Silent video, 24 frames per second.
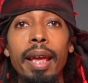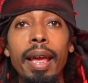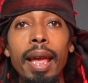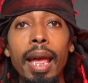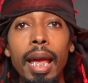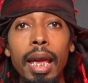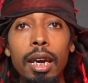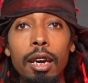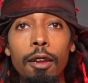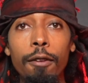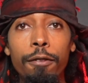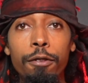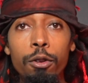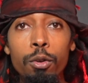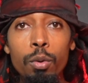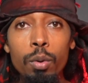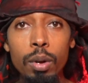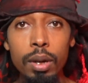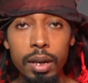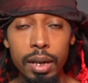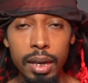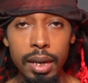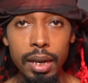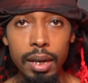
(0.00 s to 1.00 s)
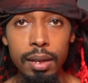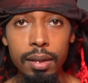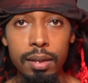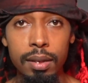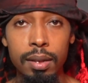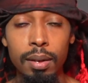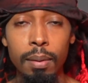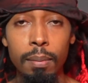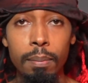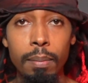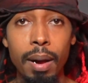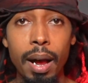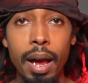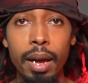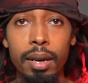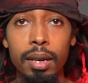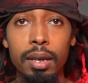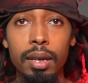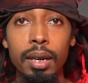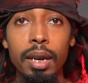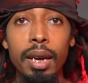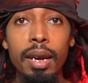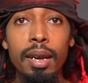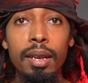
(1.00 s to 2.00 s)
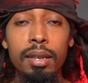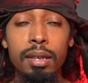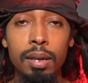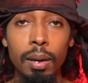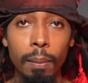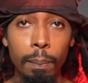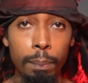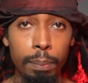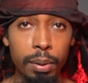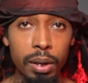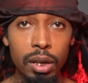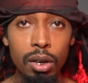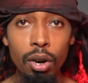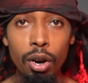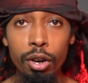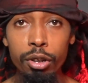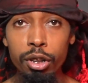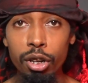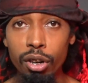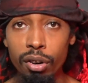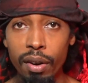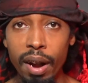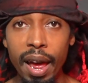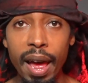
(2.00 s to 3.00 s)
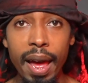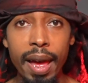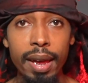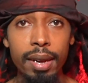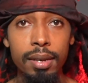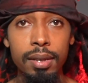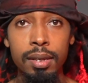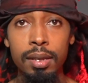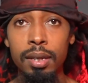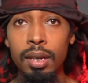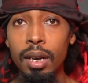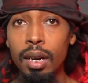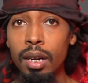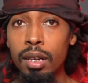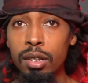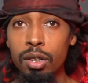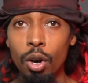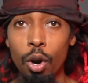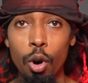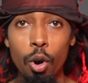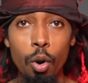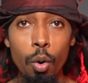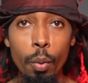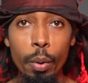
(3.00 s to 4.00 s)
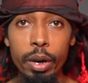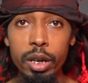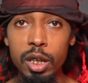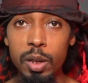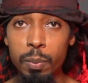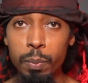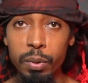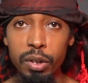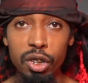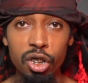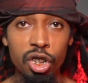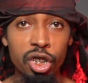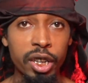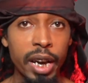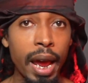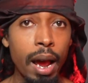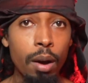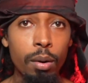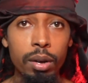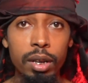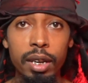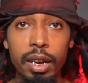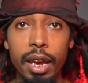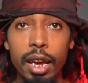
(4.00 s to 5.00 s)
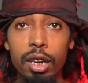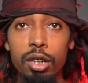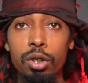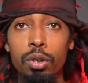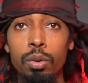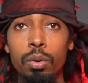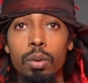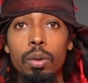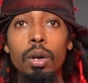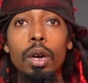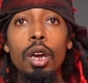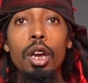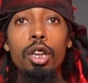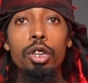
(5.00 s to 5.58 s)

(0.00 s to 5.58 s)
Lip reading: And if you need somebody to be on your ass, to always be shouting at you,